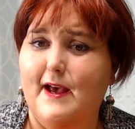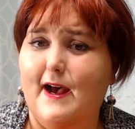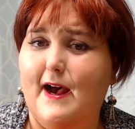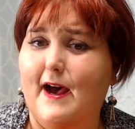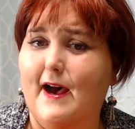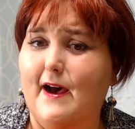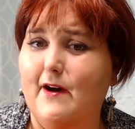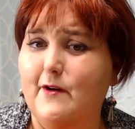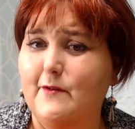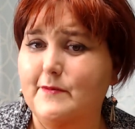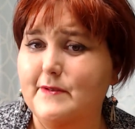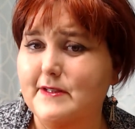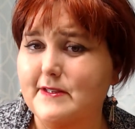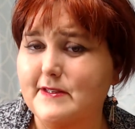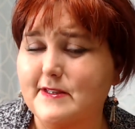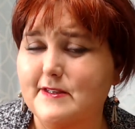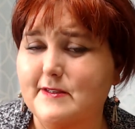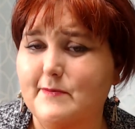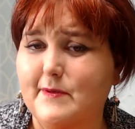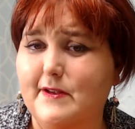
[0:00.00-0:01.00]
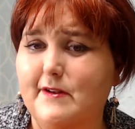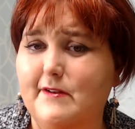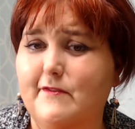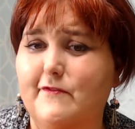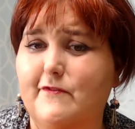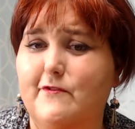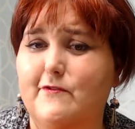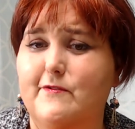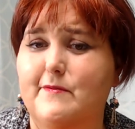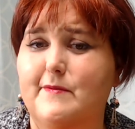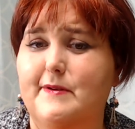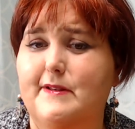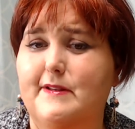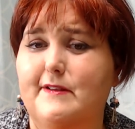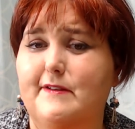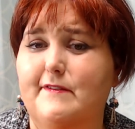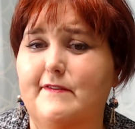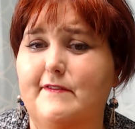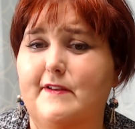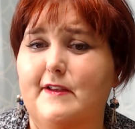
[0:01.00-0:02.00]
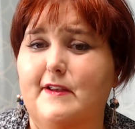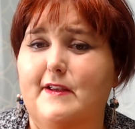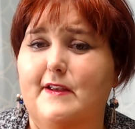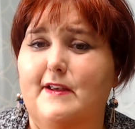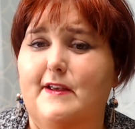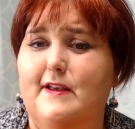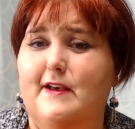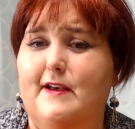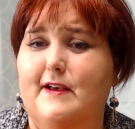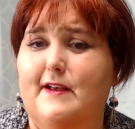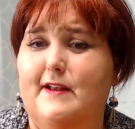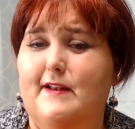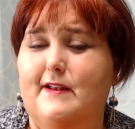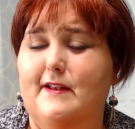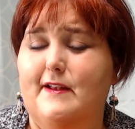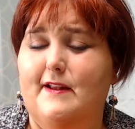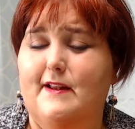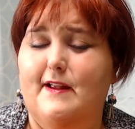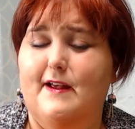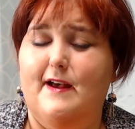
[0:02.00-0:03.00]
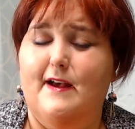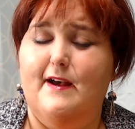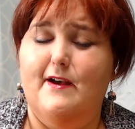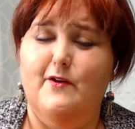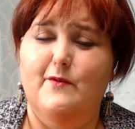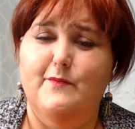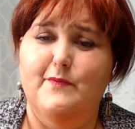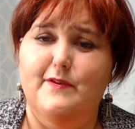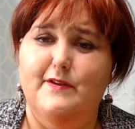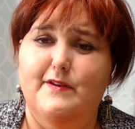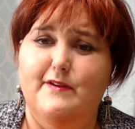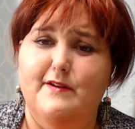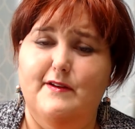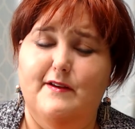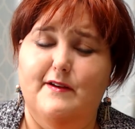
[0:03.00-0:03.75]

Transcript: I hope this has been informative, and I hope that